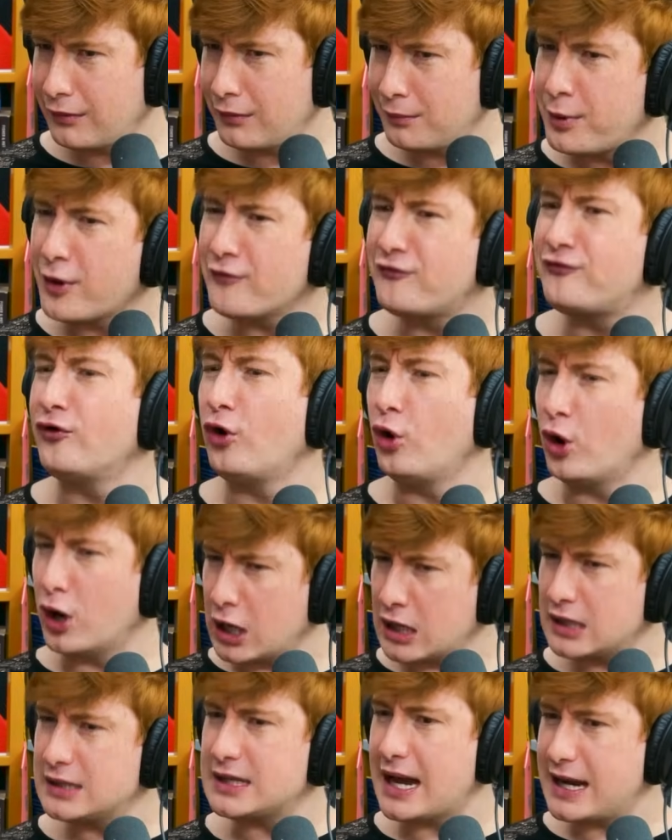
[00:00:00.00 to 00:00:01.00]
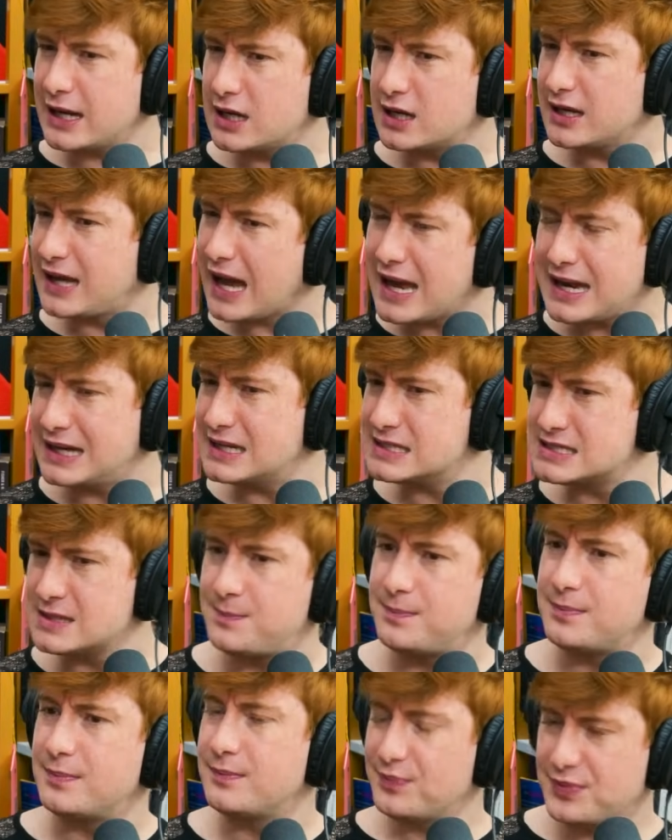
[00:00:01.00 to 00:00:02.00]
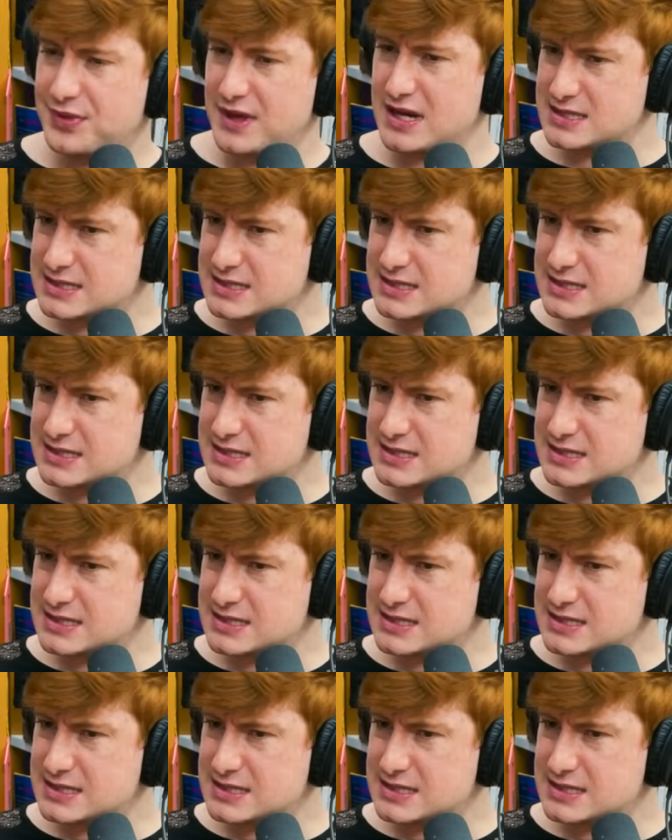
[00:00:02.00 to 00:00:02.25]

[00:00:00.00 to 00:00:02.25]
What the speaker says: before getting into this